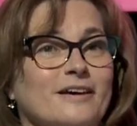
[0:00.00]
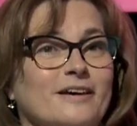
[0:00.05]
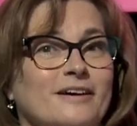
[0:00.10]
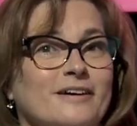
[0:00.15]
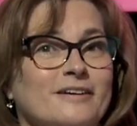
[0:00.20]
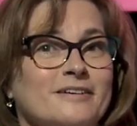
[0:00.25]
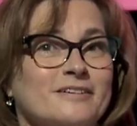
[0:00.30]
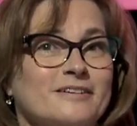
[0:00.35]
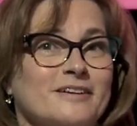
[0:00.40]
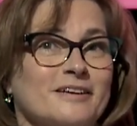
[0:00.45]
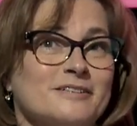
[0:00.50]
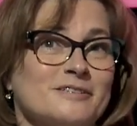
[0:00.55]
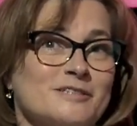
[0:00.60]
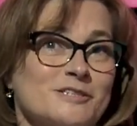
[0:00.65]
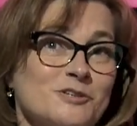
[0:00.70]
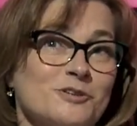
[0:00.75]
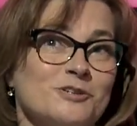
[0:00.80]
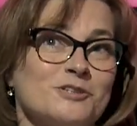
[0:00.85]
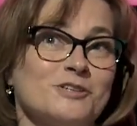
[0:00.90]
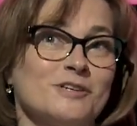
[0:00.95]
And
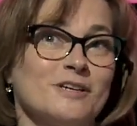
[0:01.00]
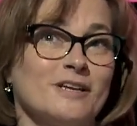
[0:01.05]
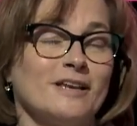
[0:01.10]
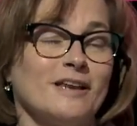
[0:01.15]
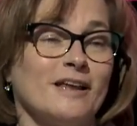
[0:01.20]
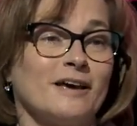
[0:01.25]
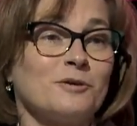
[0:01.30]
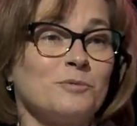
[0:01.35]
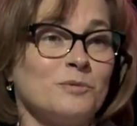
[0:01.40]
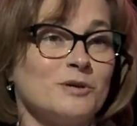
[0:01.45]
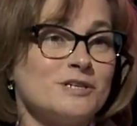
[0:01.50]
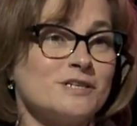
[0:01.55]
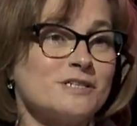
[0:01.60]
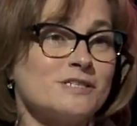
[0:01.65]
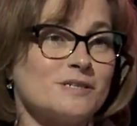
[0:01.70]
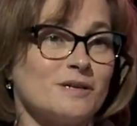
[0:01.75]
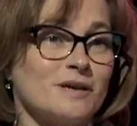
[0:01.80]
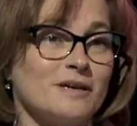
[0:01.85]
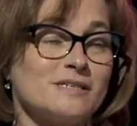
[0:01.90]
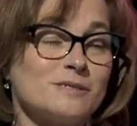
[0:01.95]
certainly language
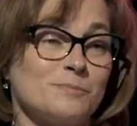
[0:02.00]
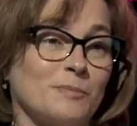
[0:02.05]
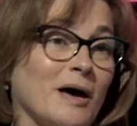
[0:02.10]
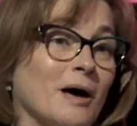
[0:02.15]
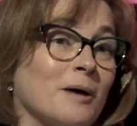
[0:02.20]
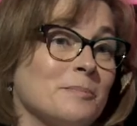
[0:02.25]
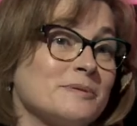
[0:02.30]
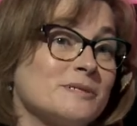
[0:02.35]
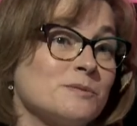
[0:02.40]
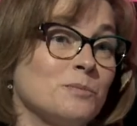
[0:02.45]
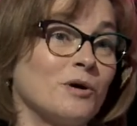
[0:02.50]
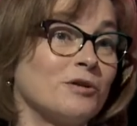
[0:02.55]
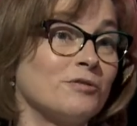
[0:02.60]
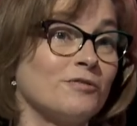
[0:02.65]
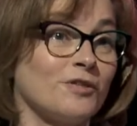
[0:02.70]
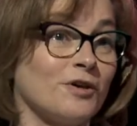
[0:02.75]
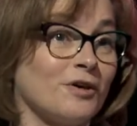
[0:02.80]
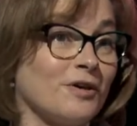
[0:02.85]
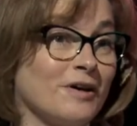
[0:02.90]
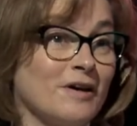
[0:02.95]
is perhaps one
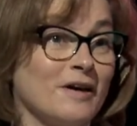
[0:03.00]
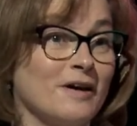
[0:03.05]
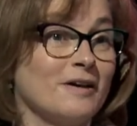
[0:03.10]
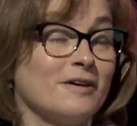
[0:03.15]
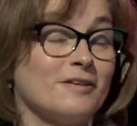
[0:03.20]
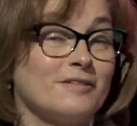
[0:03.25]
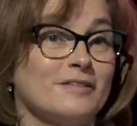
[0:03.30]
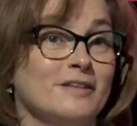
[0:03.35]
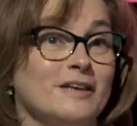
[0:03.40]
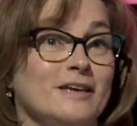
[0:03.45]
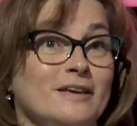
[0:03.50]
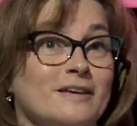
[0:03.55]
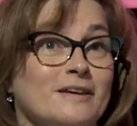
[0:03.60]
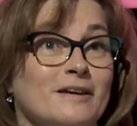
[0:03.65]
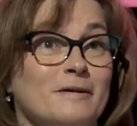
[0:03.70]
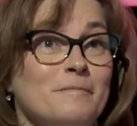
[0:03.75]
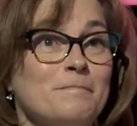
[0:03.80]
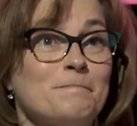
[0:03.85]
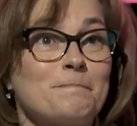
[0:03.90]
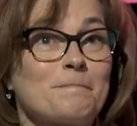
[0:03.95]
of
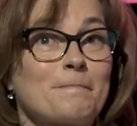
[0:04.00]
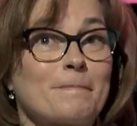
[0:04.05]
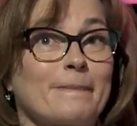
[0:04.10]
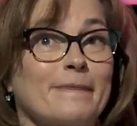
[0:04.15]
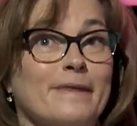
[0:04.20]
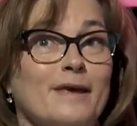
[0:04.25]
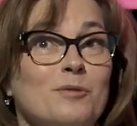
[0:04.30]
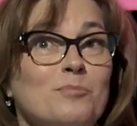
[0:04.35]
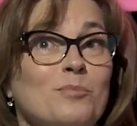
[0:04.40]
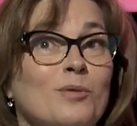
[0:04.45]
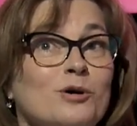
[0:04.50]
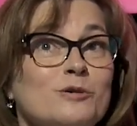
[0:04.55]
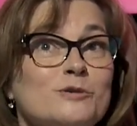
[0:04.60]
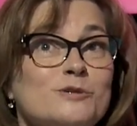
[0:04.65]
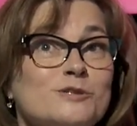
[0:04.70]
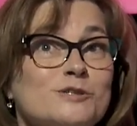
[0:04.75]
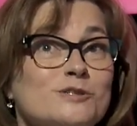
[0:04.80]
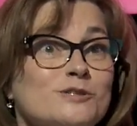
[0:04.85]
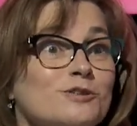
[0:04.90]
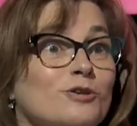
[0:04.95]
the
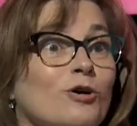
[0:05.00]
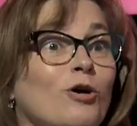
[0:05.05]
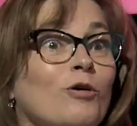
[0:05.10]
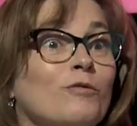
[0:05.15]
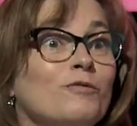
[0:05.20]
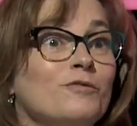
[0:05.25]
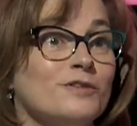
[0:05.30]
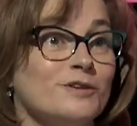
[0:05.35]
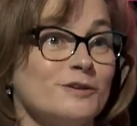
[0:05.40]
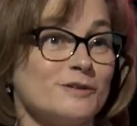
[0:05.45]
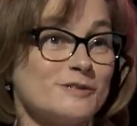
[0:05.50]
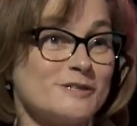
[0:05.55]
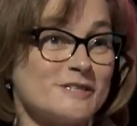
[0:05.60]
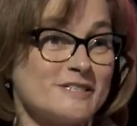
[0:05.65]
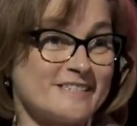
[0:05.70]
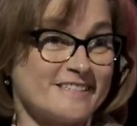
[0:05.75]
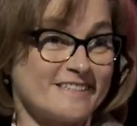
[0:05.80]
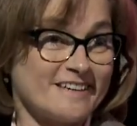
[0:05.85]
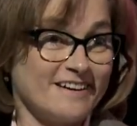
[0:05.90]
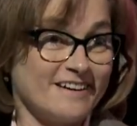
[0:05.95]
most
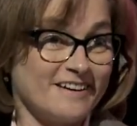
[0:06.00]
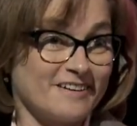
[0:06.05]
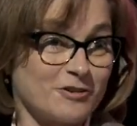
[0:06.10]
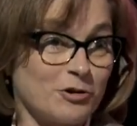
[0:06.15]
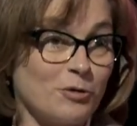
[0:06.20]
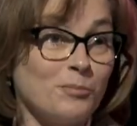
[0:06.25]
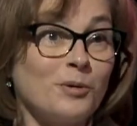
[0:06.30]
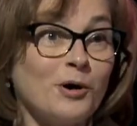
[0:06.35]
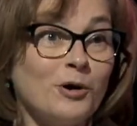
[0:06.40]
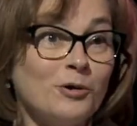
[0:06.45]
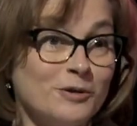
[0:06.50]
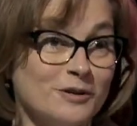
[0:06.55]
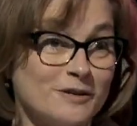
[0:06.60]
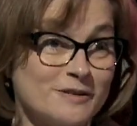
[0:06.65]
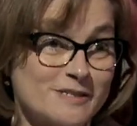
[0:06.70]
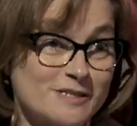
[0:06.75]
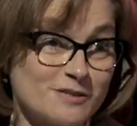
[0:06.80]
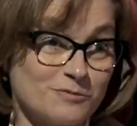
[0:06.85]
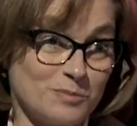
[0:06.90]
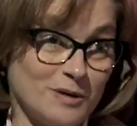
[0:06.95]
obvious
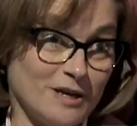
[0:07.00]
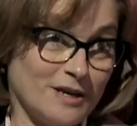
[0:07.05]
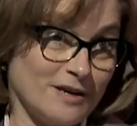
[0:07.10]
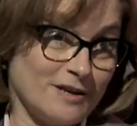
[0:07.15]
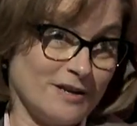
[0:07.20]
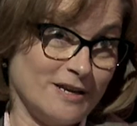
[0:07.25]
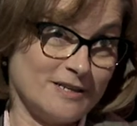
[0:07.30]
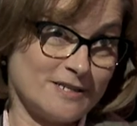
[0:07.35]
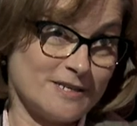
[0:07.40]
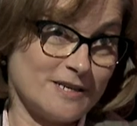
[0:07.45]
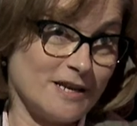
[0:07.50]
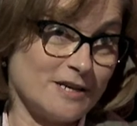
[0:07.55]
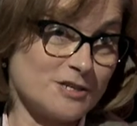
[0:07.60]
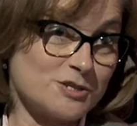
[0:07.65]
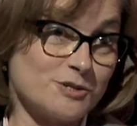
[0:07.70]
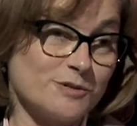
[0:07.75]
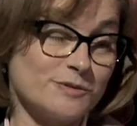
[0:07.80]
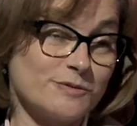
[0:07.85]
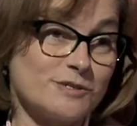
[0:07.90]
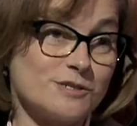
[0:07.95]
components of being an
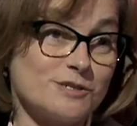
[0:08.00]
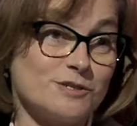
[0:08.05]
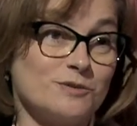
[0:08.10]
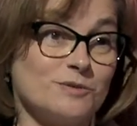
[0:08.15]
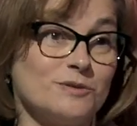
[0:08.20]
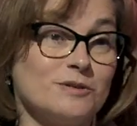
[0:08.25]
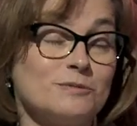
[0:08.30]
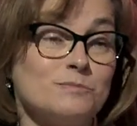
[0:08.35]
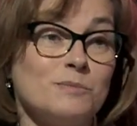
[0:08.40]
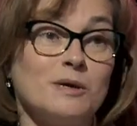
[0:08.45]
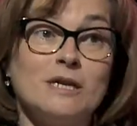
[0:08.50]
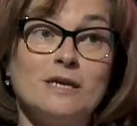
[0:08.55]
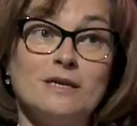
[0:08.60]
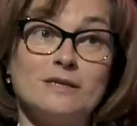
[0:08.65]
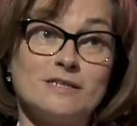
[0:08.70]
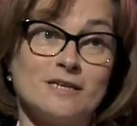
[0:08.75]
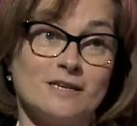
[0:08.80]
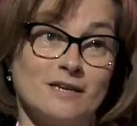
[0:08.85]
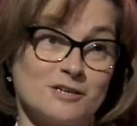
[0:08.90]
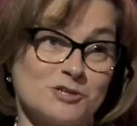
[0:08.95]
international student. Many
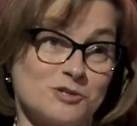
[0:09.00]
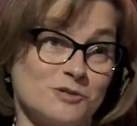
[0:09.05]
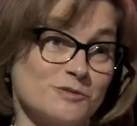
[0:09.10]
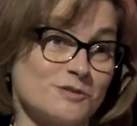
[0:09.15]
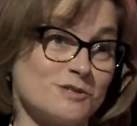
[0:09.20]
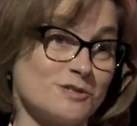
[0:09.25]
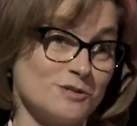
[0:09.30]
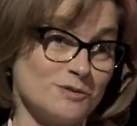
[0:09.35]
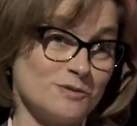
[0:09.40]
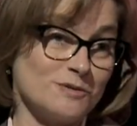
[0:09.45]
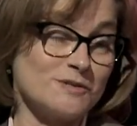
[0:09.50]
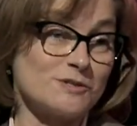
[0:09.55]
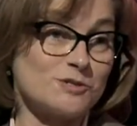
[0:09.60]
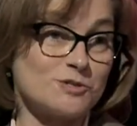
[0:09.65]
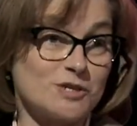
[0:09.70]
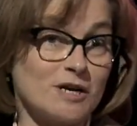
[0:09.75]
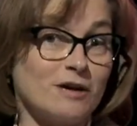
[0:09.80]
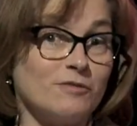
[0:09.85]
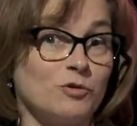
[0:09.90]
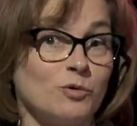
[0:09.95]
international students
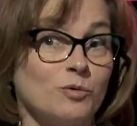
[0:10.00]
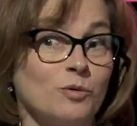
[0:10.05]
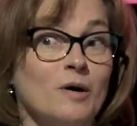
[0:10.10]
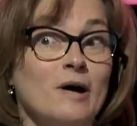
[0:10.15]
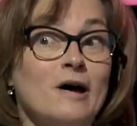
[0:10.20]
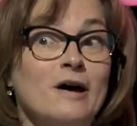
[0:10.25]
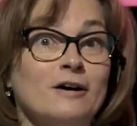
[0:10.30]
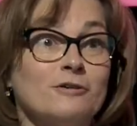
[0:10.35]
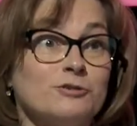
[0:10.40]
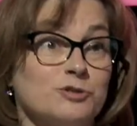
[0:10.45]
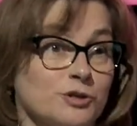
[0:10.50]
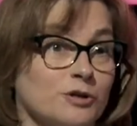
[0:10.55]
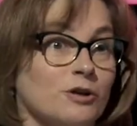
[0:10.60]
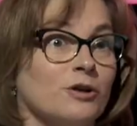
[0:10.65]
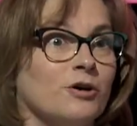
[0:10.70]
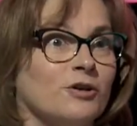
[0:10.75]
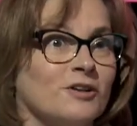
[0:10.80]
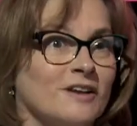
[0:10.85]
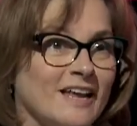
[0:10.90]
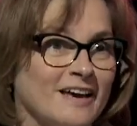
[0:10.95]
travel to
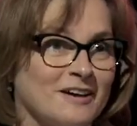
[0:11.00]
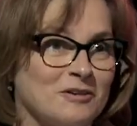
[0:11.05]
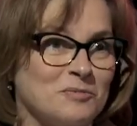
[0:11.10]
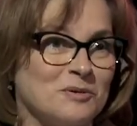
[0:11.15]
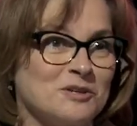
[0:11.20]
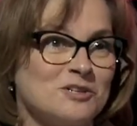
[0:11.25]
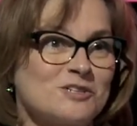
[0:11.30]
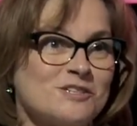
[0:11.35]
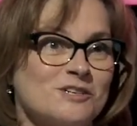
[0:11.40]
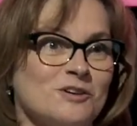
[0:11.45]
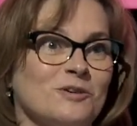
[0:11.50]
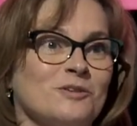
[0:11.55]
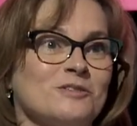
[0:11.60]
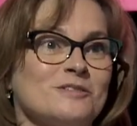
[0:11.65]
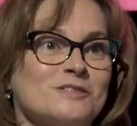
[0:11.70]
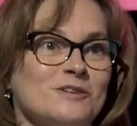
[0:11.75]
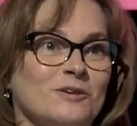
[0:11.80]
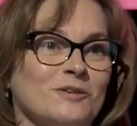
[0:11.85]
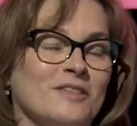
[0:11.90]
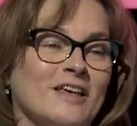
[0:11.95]
learn language,
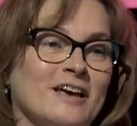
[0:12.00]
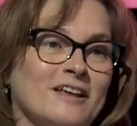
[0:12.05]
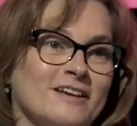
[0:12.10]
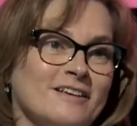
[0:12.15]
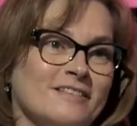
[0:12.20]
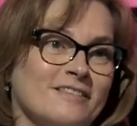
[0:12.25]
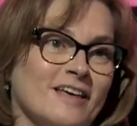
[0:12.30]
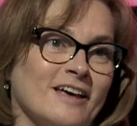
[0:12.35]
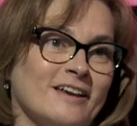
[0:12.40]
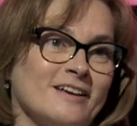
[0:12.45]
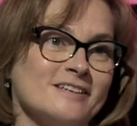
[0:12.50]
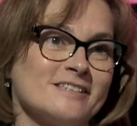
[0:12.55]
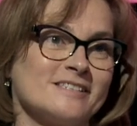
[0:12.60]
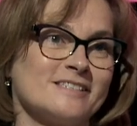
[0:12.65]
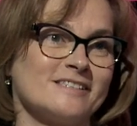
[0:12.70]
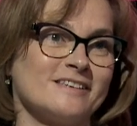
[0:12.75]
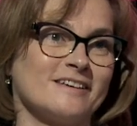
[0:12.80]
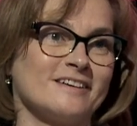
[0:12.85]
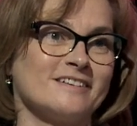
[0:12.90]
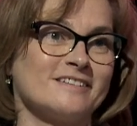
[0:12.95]
so that is
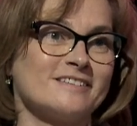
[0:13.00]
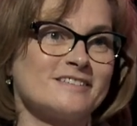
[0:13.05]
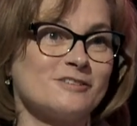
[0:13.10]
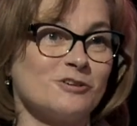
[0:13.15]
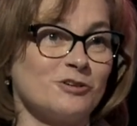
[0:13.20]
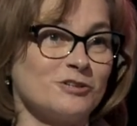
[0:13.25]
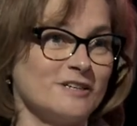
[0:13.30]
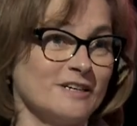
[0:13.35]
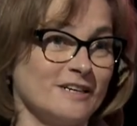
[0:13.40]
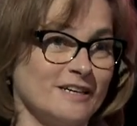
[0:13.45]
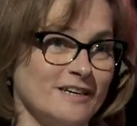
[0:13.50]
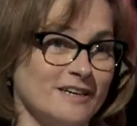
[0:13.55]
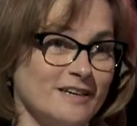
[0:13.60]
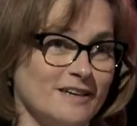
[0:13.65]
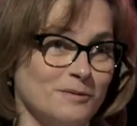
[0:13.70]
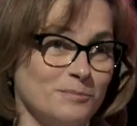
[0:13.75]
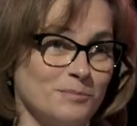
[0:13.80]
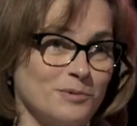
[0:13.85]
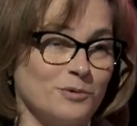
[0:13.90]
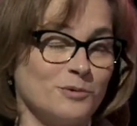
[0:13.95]
certainly
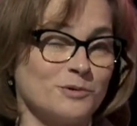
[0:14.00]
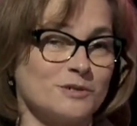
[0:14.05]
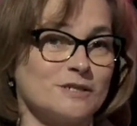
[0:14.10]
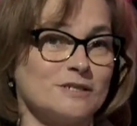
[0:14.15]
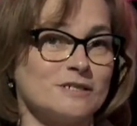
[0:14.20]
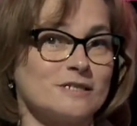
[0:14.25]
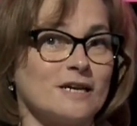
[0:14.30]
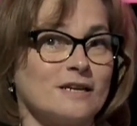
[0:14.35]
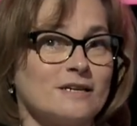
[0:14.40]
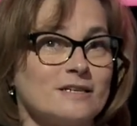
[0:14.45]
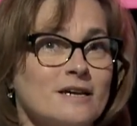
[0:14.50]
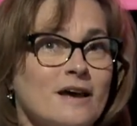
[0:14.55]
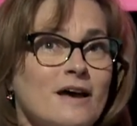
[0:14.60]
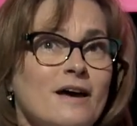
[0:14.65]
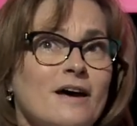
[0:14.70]
important. And